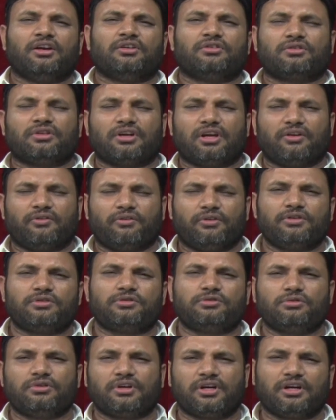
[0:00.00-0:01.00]
So, every
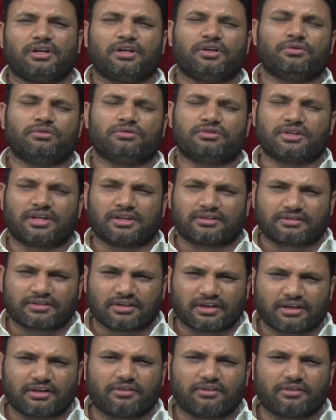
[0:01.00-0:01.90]
student gives necessary